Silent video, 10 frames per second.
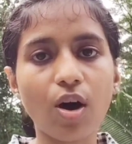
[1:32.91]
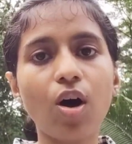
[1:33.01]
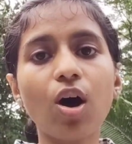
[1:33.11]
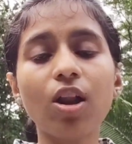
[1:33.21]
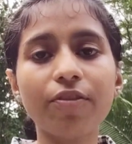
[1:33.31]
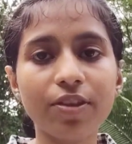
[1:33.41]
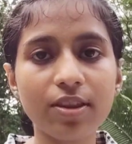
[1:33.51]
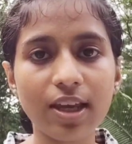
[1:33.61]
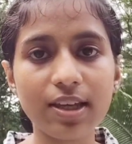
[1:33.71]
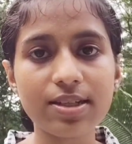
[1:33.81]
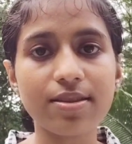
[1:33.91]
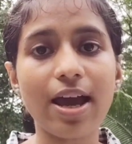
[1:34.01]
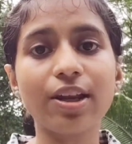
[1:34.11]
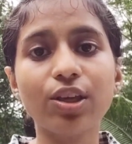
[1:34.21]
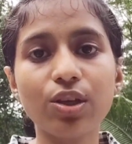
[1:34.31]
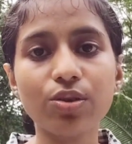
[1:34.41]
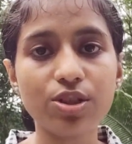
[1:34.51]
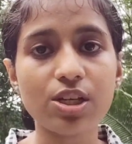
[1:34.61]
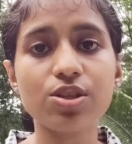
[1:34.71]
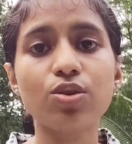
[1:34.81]
All of the things that you
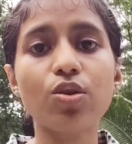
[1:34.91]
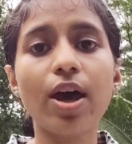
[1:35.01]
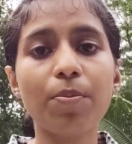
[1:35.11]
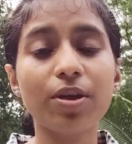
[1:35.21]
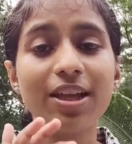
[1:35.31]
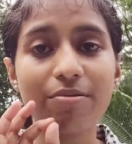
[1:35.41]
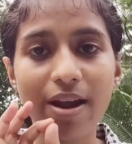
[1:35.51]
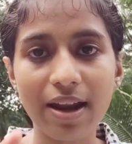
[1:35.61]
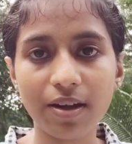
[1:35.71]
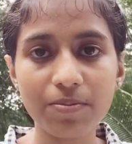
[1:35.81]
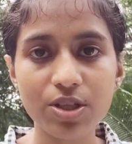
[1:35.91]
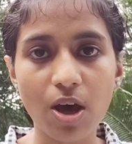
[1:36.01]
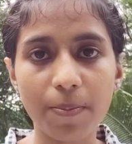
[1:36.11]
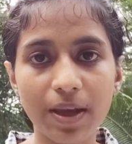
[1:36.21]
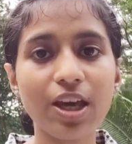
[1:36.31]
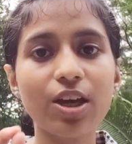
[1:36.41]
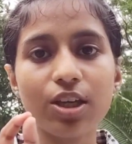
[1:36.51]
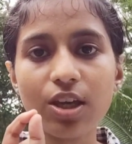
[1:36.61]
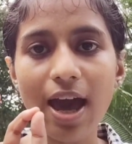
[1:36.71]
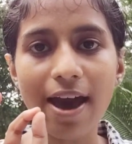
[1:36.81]
just know about the random topic,
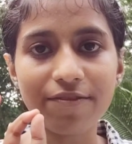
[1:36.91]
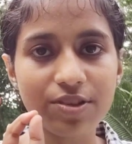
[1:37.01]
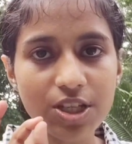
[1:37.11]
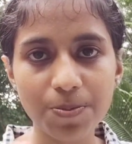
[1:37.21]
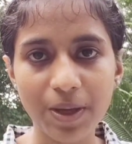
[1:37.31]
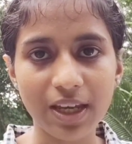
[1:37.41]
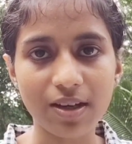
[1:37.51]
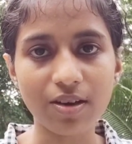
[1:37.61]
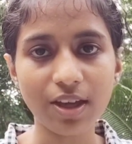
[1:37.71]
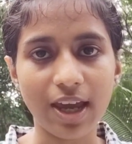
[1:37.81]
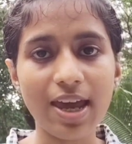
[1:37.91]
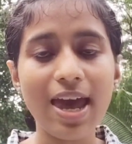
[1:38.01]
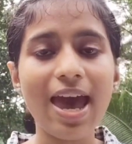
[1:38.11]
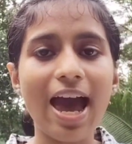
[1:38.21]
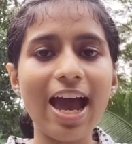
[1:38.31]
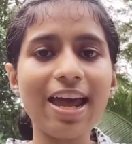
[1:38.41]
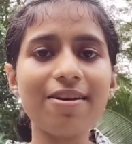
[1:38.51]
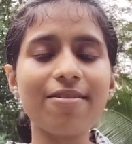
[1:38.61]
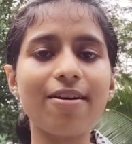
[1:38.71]
you have to speak. Okay, and